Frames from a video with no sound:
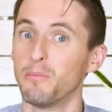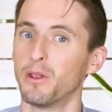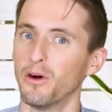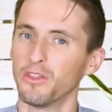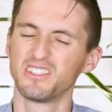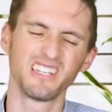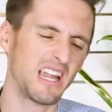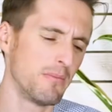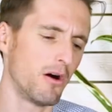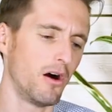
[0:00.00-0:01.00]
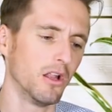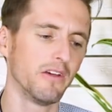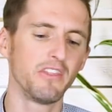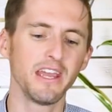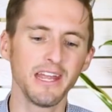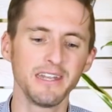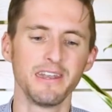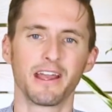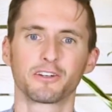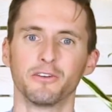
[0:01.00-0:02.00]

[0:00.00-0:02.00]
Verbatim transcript: But all the same, all of the hidden neck